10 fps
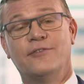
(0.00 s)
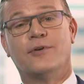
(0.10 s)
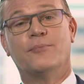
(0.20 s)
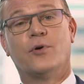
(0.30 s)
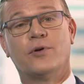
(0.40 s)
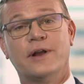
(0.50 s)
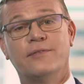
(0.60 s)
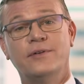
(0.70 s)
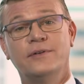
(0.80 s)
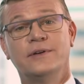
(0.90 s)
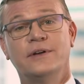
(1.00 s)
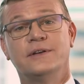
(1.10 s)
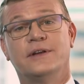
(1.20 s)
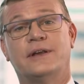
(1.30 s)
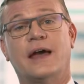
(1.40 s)
from board level
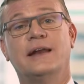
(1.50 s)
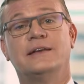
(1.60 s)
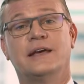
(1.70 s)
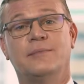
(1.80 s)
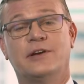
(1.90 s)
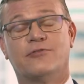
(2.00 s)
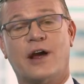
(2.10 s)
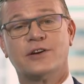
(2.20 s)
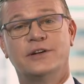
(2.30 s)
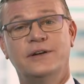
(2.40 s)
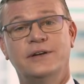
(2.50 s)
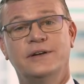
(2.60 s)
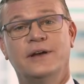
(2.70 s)
to daily team interaction,